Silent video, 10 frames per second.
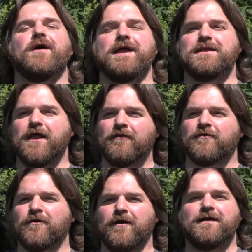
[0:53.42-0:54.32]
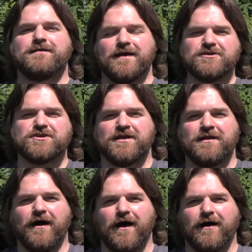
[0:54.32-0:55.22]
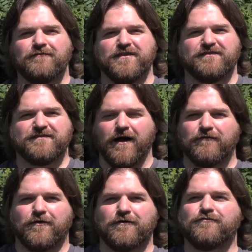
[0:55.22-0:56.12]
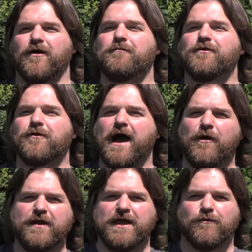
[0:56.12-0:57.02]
another edition of Discover Trempealeau County,